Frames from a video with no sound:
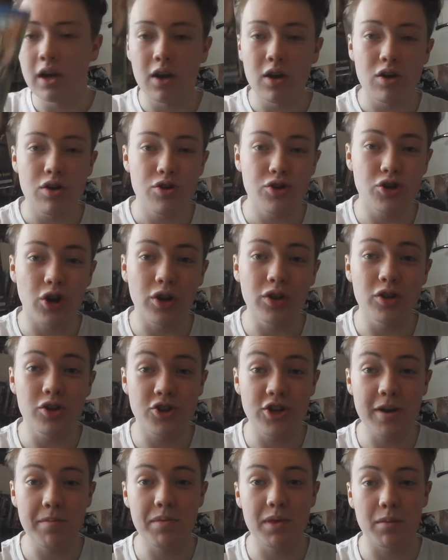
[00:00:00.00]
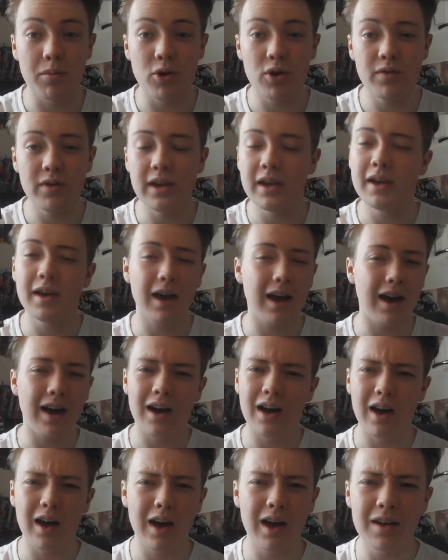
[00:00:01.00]
Shaun the Sheep the movie.
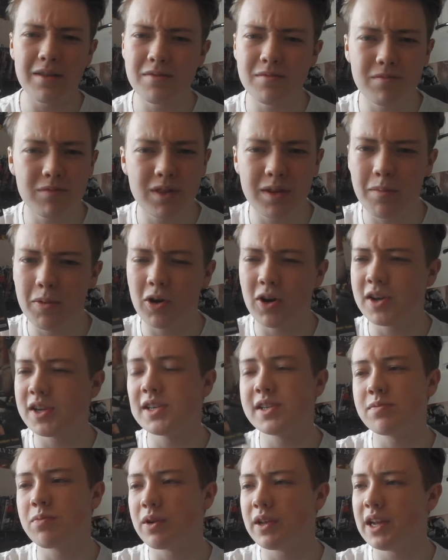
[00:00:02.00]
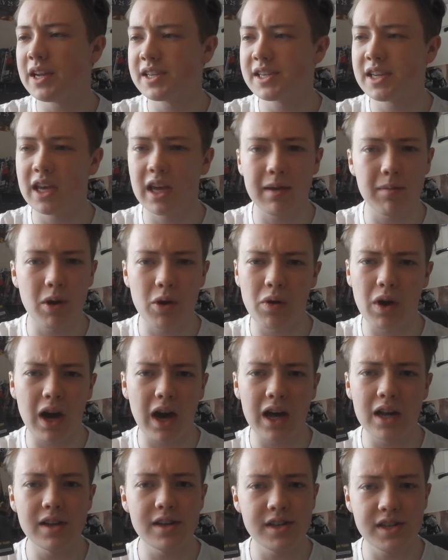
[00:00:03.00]
To be honest, when this came out I
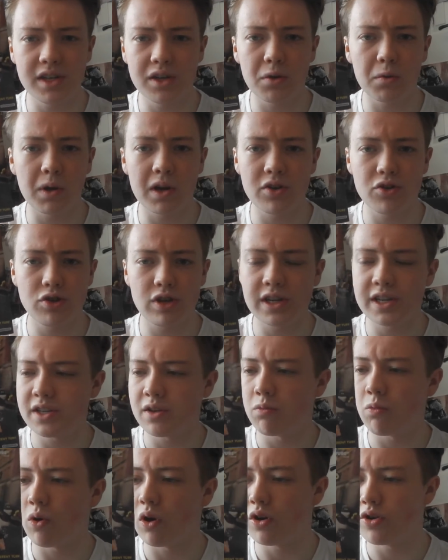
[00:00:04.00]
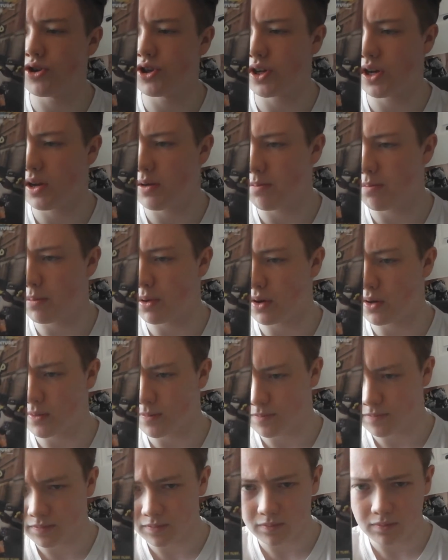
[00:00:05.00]
had zero interest in watching it, but
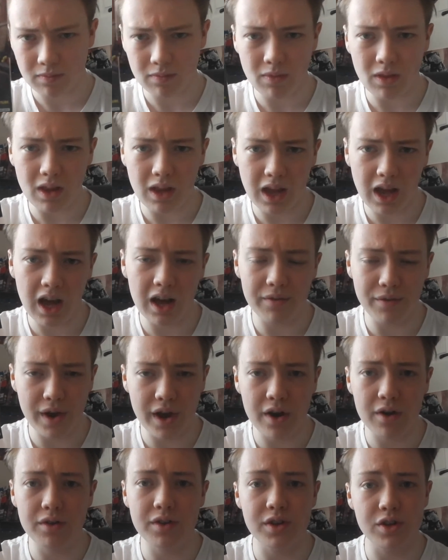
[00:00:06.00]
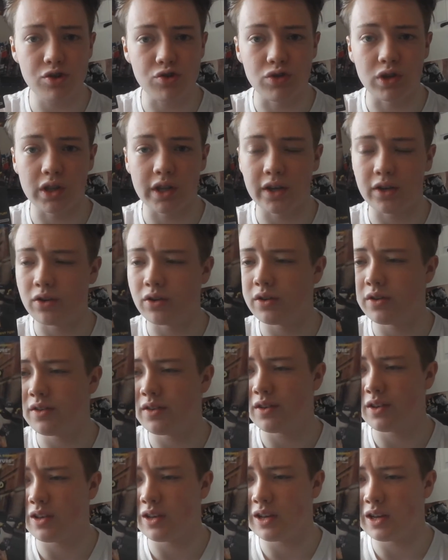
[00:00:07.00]
I've heard it's really good
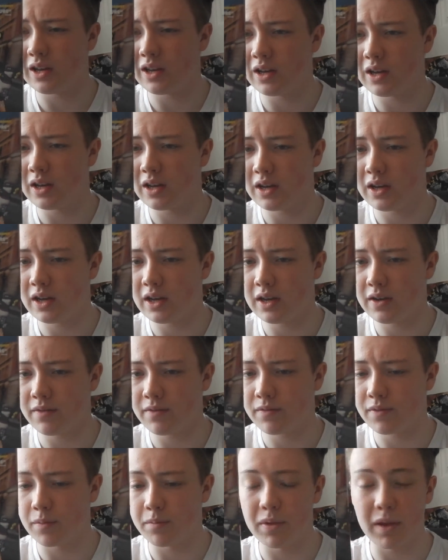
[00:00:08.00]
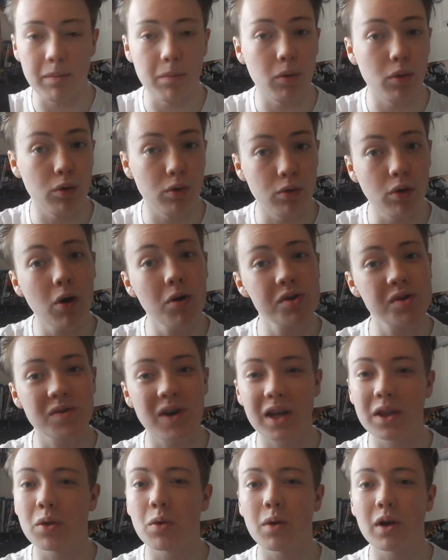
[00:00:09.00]
from people who also had no